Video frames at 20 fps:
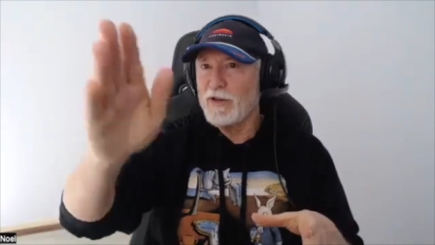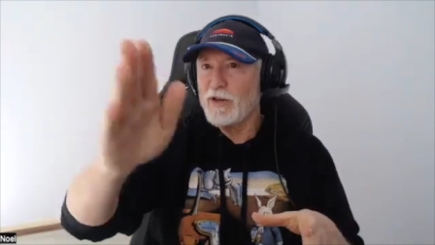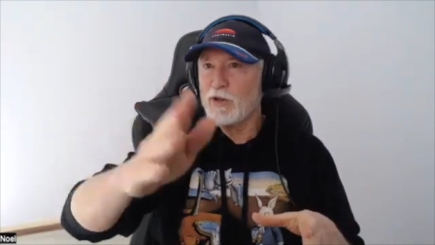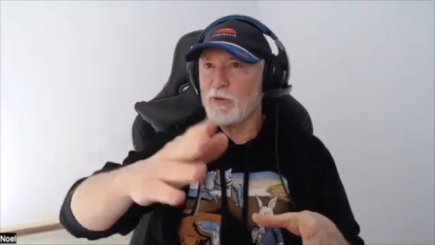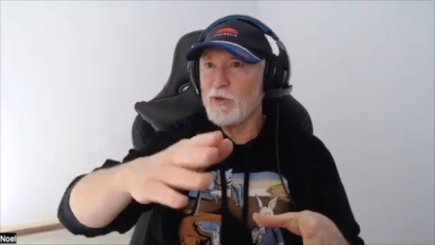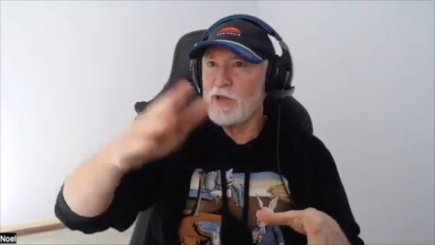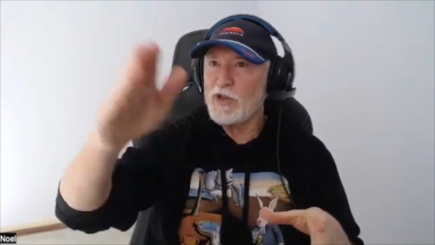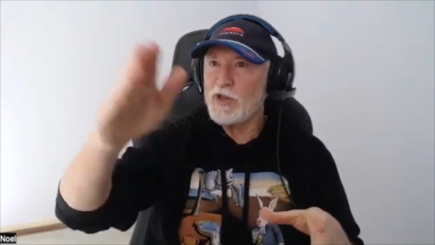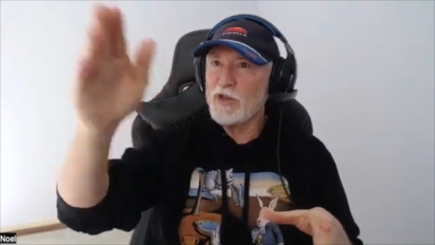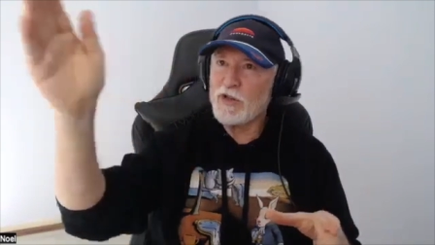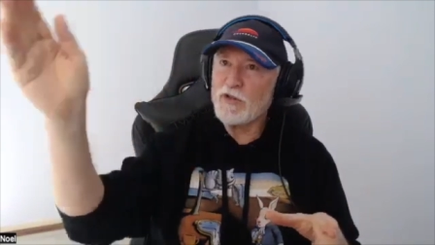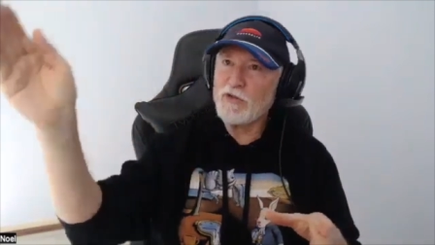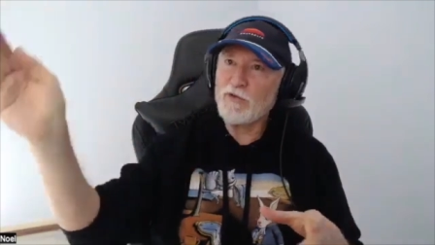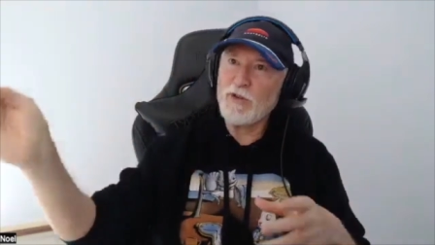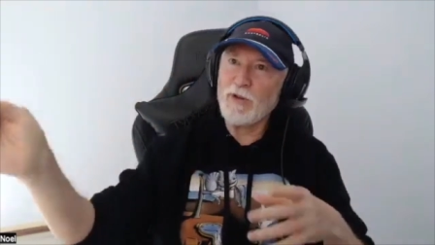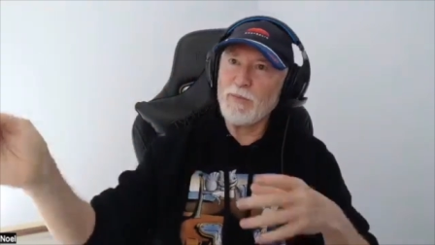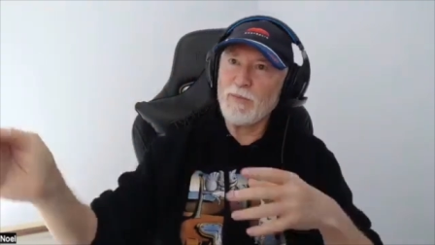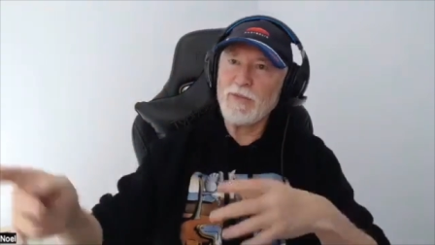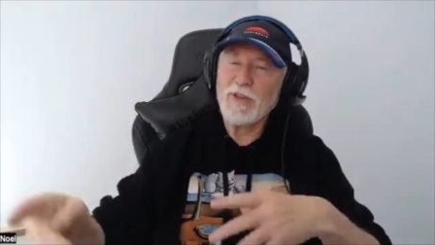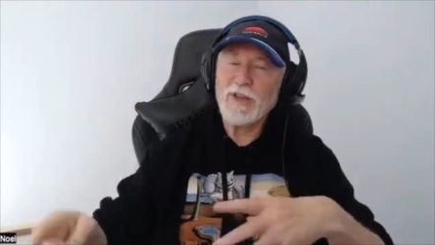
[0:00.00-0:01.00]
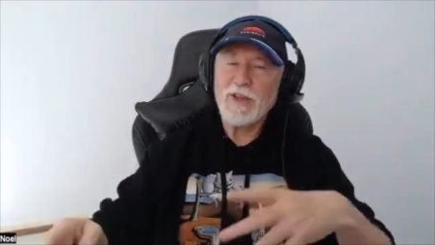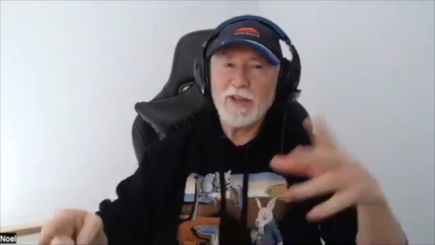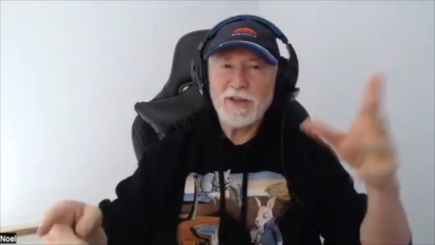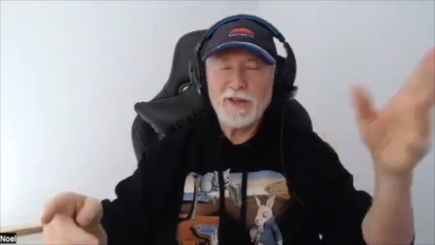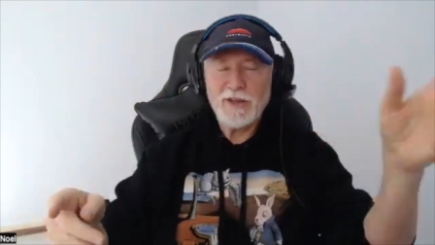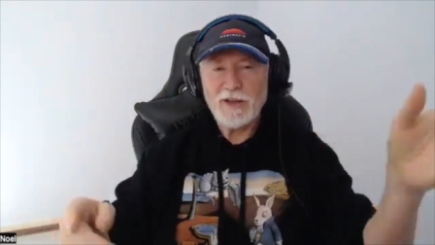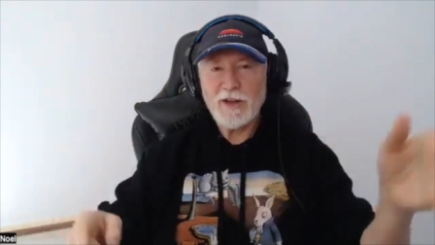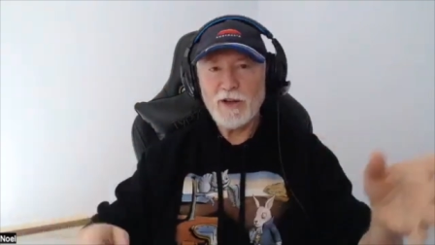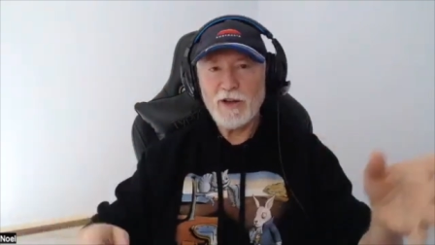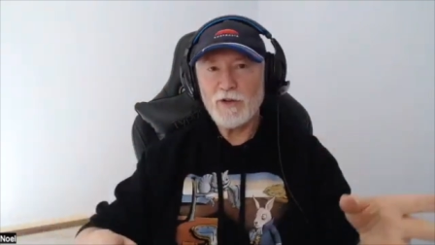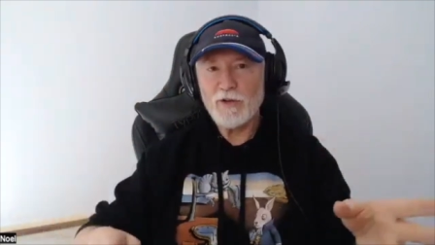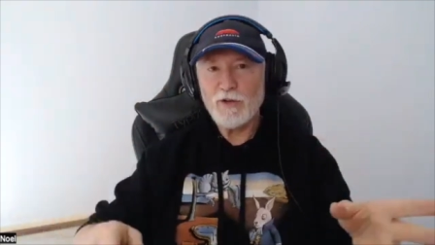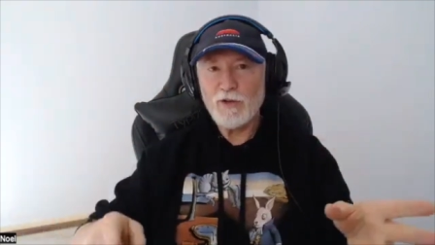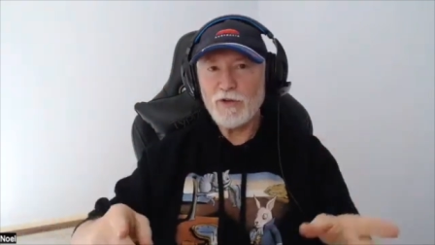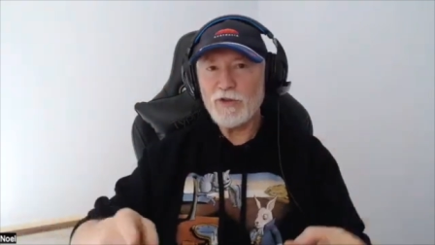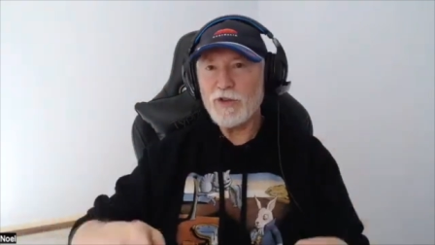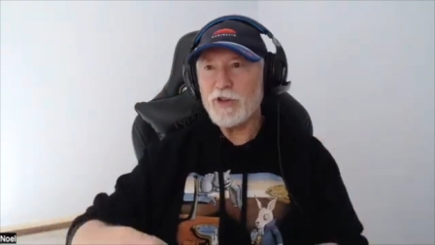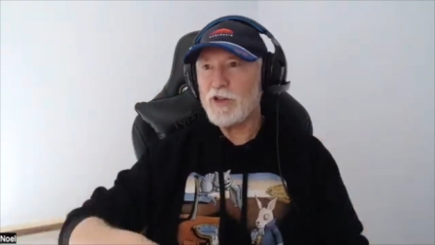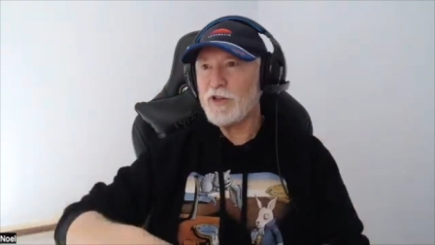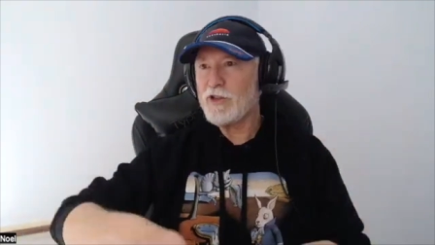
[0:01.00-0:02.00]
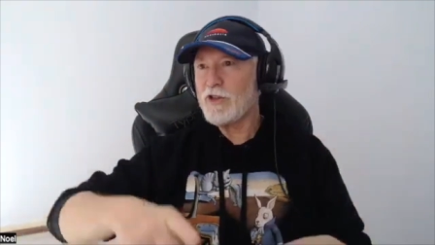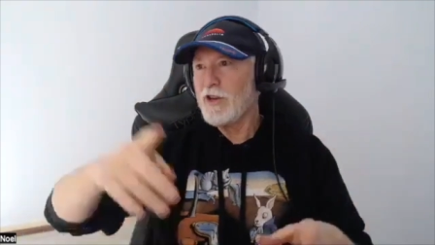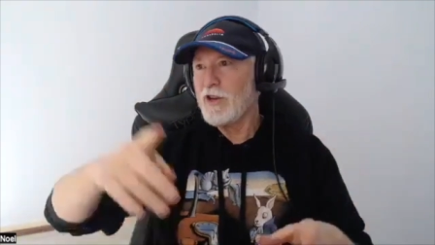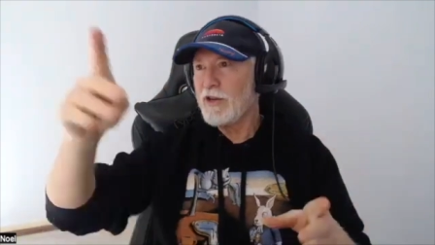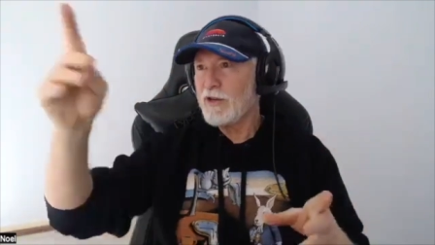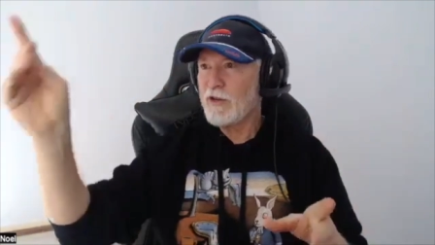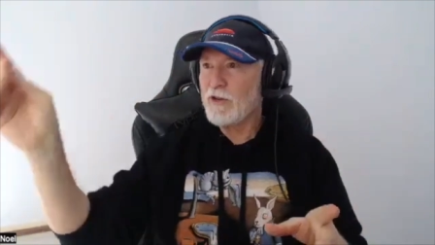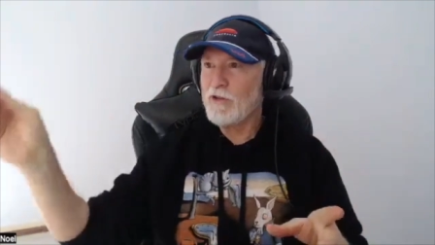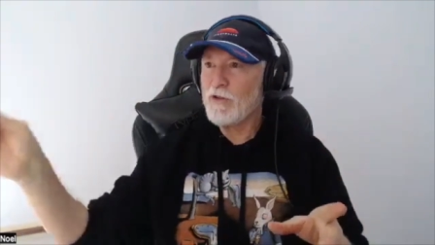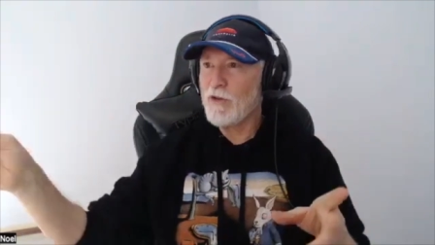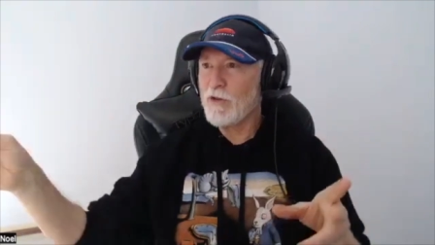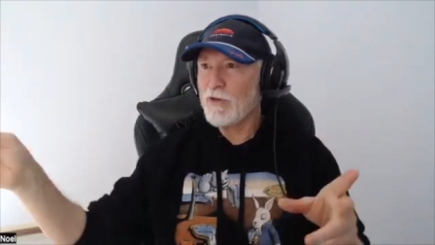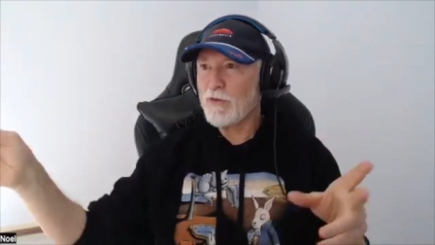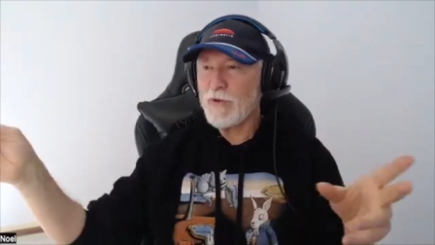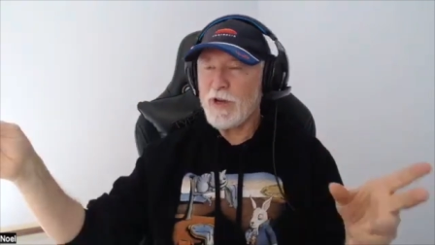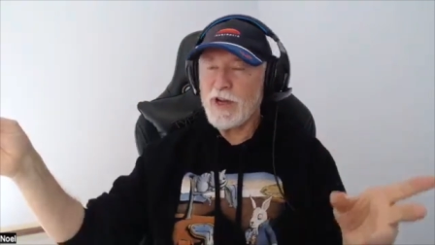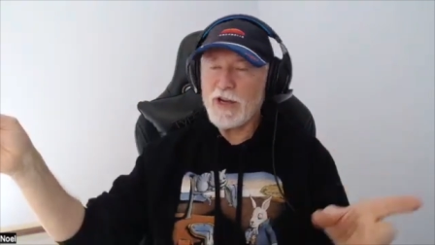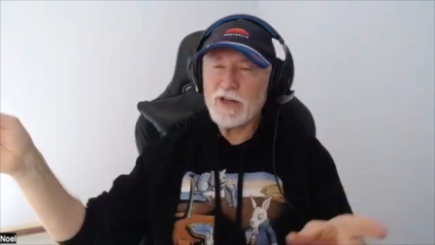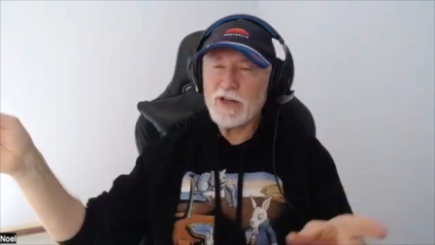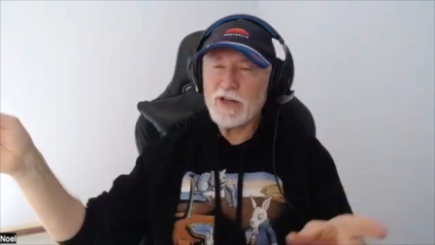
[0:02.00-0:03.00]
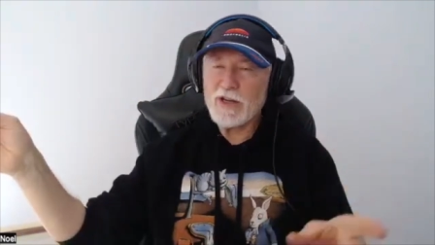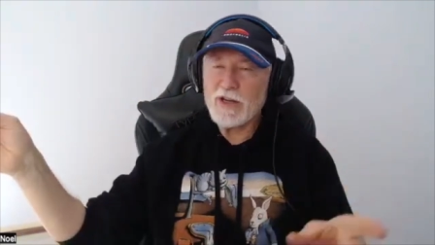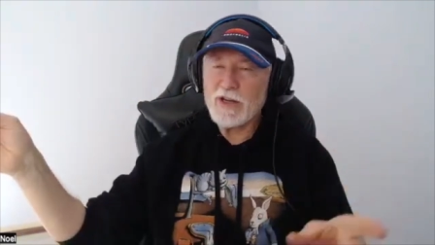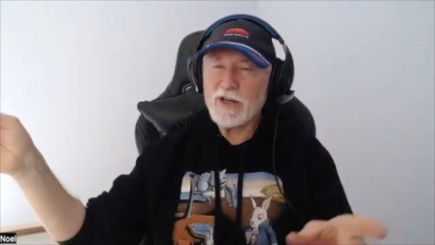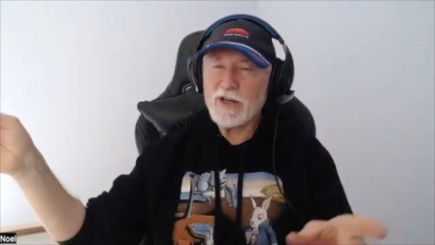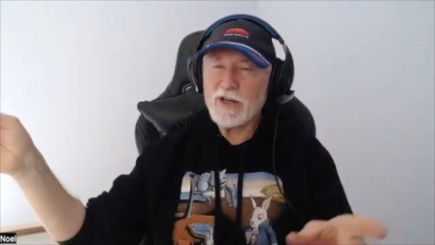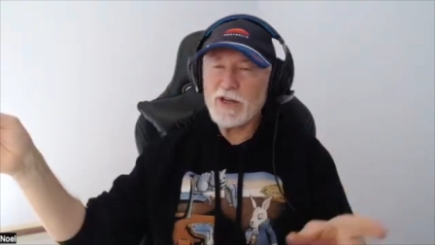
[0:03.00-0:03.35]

switches from you know northeast to northwest,